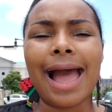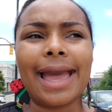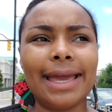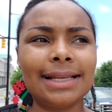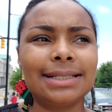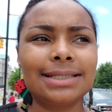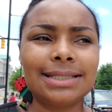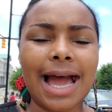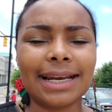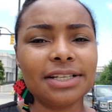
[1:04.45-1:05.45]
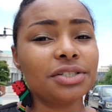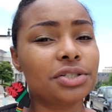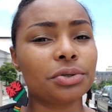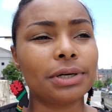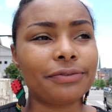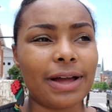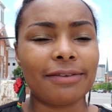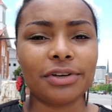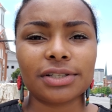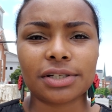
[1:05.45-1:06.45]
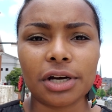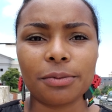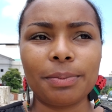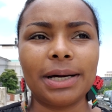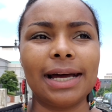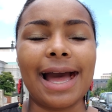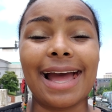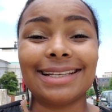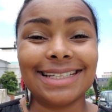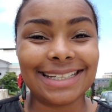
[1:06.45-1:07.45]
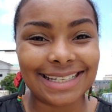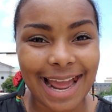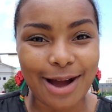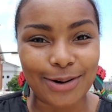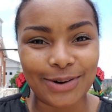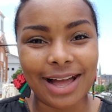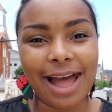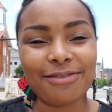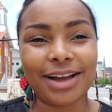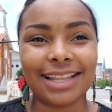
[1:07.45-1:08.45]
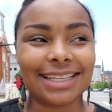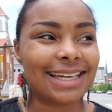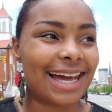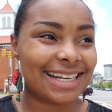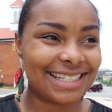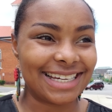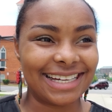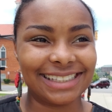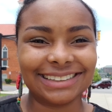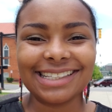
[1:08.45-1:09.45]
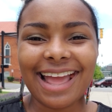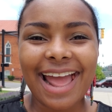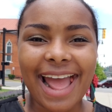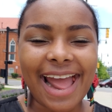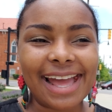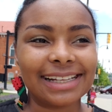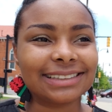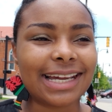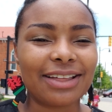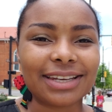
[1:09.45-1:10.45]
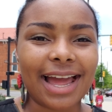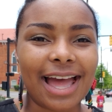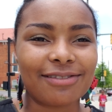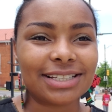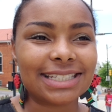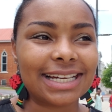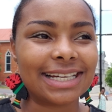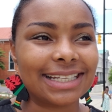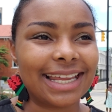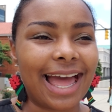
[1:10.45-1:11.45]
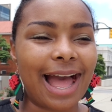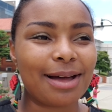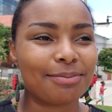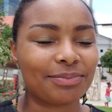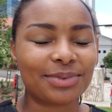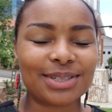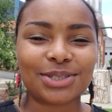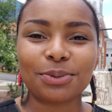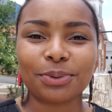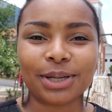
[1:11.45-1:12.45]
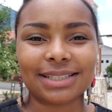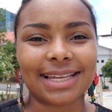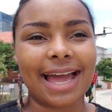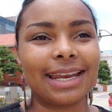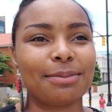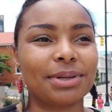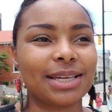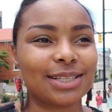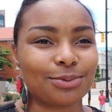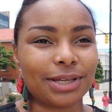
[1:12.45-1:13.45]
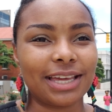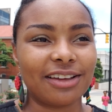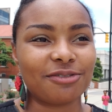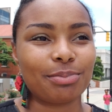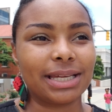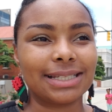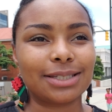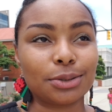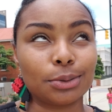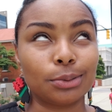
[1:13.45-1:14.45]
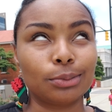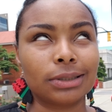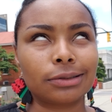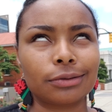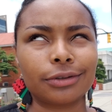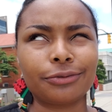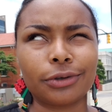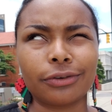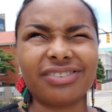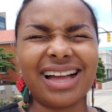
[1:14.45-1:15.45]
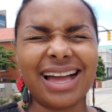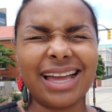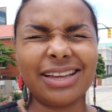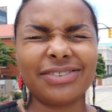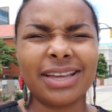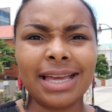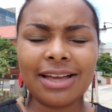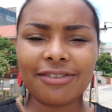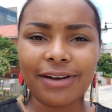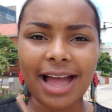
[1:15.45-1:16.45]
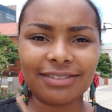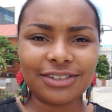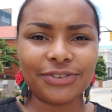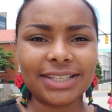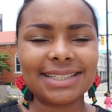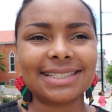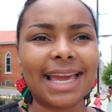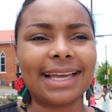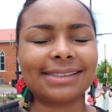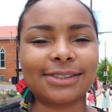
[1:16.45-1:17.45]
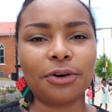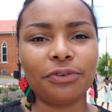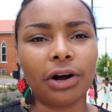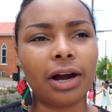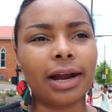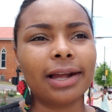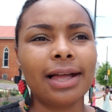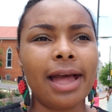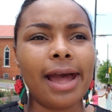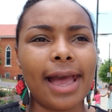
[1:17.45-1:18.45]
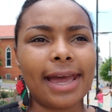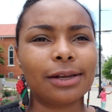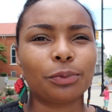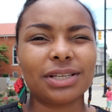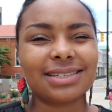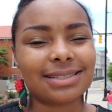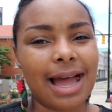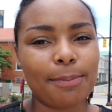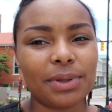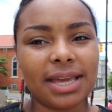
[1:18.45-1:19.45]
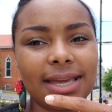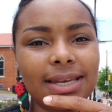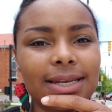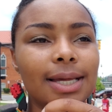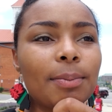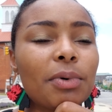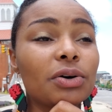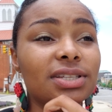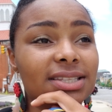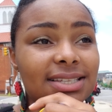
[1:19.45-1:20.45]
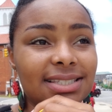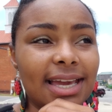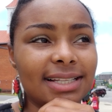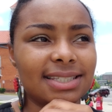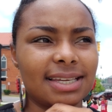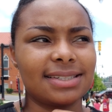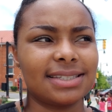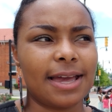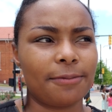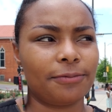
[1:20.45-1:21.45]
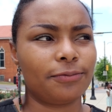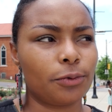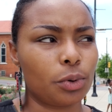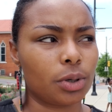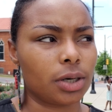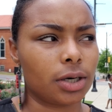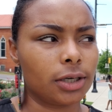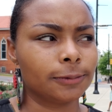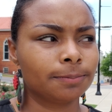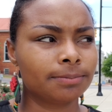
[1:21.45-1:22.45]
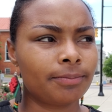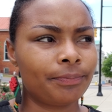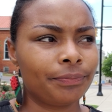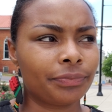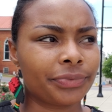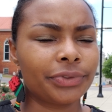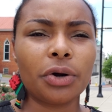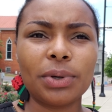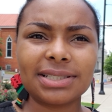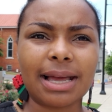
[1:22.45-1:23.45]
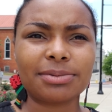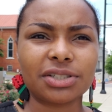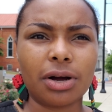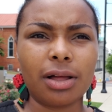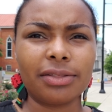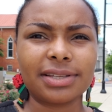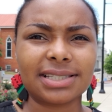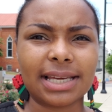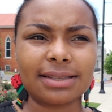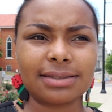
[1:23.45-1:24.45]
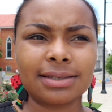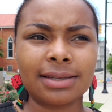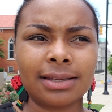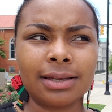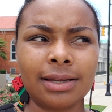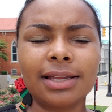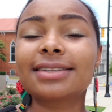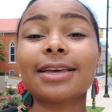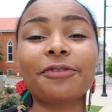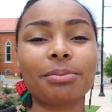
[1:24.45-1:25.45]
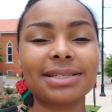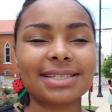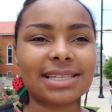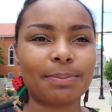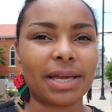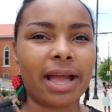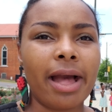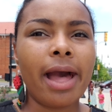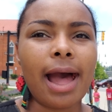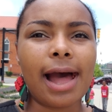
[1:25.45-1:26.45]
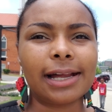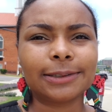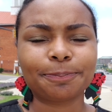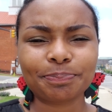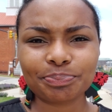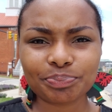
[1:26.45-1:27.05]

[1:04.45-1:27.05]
it, I didn't do it five years ago, but I did it now. I finally got it done. And now that I have it done, I'm super excited because we have been to one, two, three, four, five, five different states so far. And we stopped in most of the states except for, no, we stopped in all the states except for Mississippi. Um,